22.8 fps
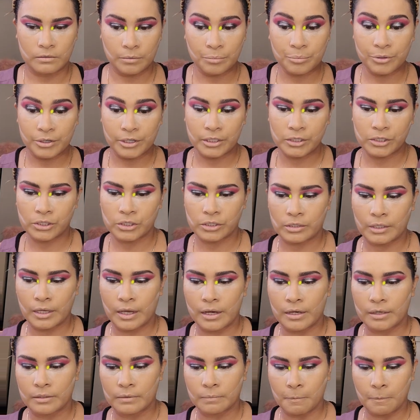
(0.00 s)
brush
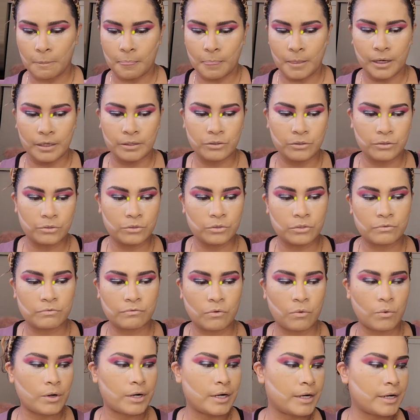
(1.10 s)
that I use
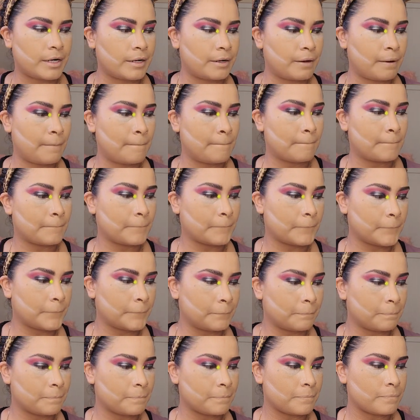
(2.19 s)
for
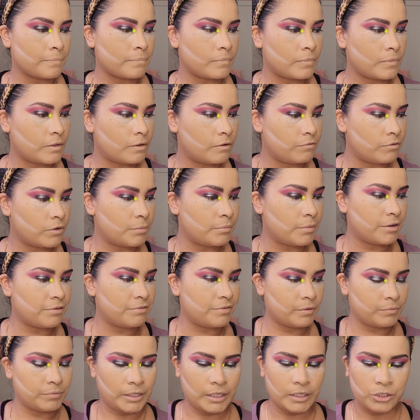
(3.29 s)
my
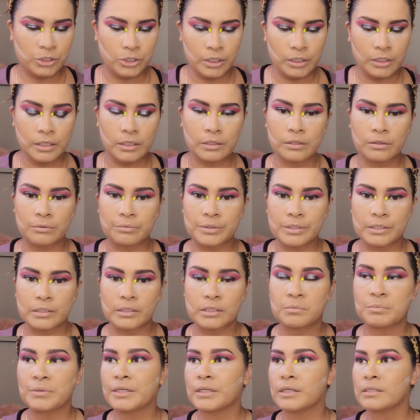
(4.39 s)
foundation, and the reason
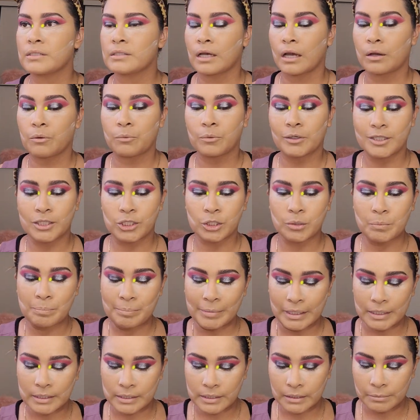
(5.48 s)
is because I want to
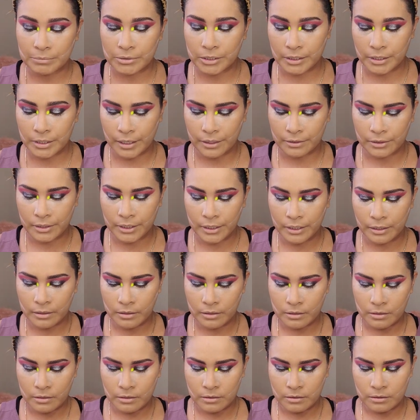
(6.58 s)
mix them together
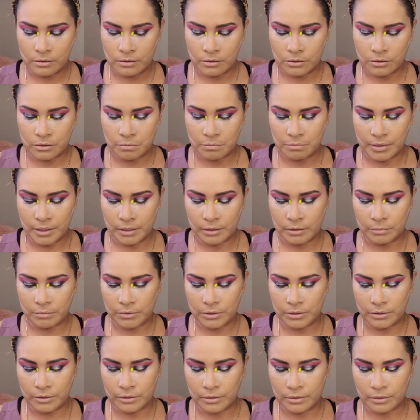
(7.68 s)
to make
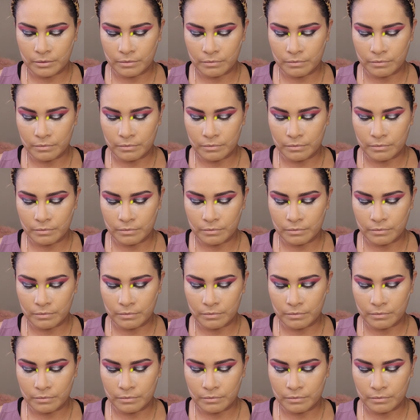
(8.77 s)
them look